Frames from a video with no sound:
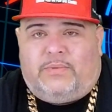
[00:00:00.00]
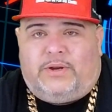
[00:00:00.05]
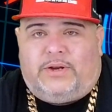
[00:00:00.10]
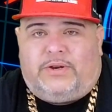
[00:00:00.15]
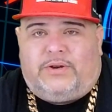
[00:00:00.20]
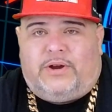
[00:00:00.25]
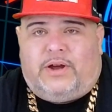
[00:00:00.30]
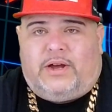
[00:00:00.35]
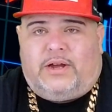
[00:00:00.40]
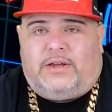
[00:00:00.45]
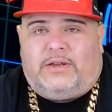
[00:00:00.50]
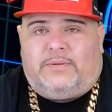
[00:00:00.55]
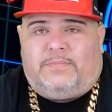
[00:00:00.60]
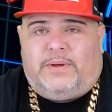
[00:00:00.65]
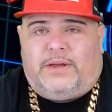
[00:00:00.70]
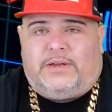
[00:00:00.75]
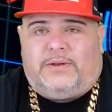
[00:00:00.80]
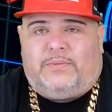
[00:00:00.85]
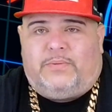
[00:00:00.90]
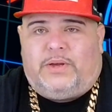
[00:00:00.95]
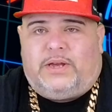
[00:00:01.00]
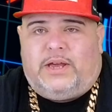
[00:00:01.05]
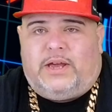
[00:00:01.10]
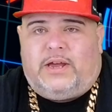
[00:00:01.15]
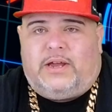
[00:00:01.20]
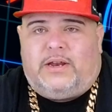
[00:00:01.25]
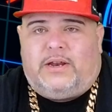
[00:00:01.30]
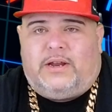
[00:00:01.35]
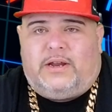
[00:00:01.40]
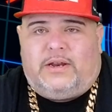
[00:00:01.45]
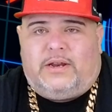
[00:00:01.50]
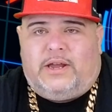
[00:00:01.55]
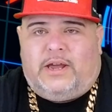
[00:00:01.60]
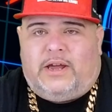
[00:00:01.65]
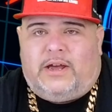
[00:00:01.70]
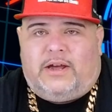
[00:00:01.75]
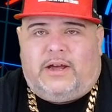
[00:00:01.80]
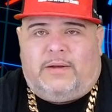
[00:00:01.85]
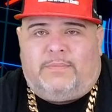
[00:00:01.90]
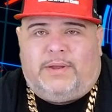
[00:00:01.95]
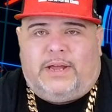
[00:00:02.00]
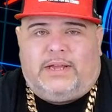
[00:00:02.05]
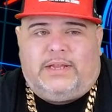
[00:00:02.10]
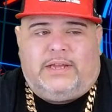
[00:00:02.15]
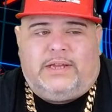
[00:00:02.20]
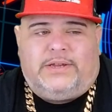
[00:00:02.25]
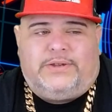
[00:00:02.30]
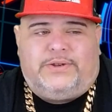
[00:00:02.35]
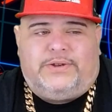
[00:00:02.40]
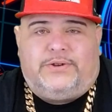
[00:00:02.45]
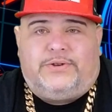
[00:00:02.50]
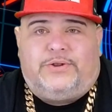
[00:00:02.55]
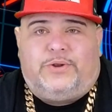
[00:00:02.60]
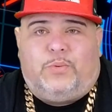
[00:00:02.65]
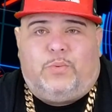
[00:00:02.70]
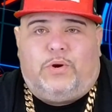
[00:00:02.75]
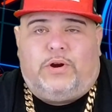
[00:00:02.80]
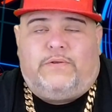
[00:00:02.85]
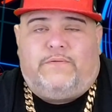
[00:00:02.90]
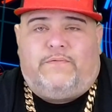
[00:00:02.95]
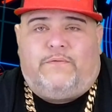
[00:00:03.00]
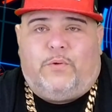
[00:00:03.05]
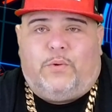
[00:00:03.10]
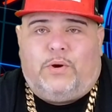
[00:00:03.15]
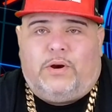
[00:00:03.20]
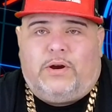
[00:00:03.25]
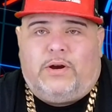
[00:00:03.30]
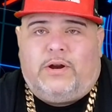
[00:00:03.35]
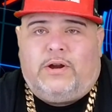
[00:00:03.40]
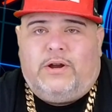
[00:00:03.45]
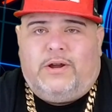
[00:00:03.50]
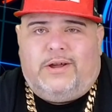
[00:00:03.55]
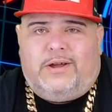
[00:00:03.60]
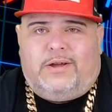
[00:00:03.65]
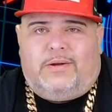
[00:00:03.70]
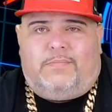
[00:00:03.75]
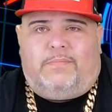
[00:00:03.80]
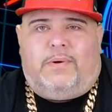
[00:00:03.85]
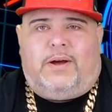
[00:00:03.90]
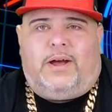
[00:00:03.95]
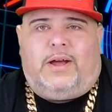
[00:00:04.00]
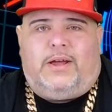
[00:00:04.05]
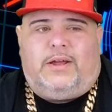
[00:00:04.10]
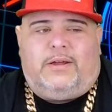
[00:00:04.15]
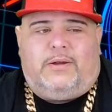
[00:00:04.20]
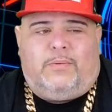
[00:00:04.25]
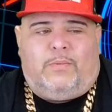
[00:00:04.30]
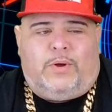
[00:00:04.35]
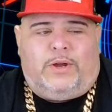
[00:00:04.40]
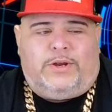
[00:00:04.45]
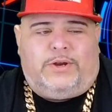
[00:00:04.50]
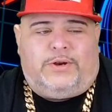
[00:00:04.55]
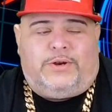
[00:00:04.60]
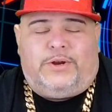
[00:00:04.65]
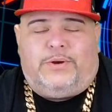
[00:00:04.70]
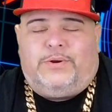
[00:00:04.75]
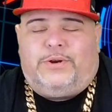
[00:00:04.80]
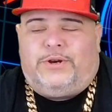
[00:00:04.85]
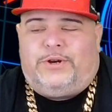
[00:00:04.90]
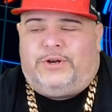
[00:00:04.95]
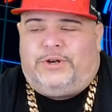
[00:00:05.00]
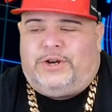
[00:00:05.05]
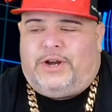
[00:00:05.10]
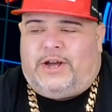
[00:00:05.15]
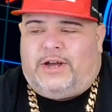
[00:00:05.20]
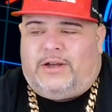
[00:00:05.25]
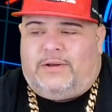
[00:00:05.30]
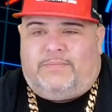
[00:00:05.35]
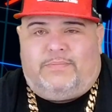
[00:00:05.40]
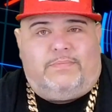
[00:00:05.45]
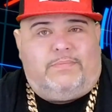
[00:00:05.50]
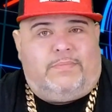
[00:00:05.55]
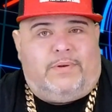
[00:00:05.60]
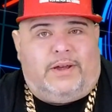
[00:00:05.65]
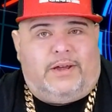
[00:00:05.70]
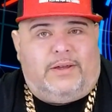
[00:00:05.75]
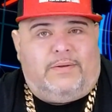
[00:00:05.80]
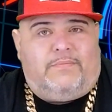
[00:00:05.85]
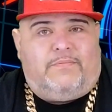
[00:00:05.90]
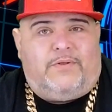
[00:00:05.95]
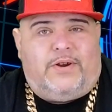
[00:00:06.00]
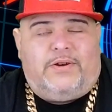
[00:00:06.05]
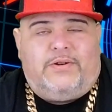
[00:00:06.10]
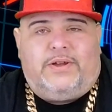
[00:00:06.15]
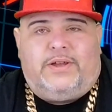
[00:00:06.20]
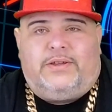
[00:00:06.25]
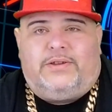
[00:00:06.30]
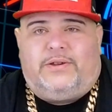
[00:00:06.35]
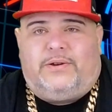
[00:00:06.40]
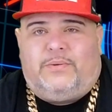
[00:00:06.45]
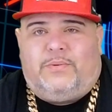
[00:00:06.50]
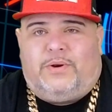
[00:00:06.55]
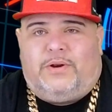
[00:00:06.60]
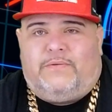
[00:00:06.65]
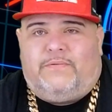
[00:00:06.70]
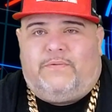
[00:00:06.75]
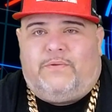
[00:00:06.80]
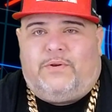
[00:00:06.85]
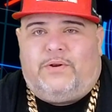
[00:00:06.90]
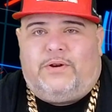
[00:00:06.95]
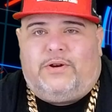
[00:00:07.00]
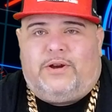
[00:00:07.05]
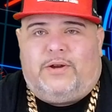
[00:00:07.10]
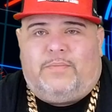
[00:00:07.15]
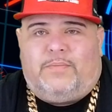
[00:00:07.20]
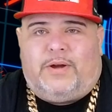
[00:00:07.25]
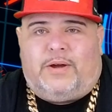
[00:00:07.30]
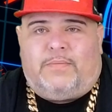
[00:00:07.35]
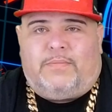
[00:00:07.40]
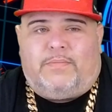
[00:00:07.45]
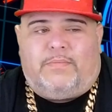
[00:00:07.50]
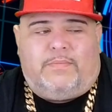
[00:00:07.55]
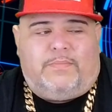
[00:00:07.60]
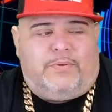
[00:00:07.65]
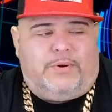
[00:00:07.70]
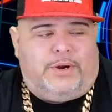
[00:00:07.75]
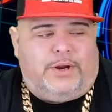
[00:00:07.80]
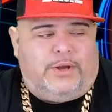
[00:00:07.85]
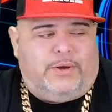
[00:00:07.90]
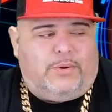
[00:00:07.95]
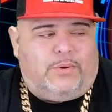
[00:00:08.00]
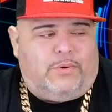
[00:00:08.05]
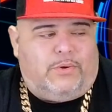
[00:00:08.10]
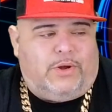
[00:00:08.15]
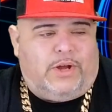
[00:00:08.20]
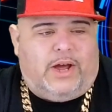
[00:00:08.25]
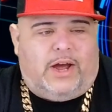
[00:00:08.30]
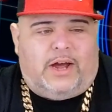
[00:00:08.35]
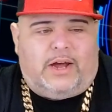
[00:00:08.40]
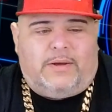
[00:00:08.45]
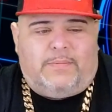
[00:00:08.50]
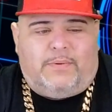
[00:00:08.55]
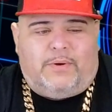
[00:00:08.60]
We try as best we can. And yeah, I'm not the easiest to work for, but when you're doing your job, I am very easy to work for, and I'm a pretty cool guy.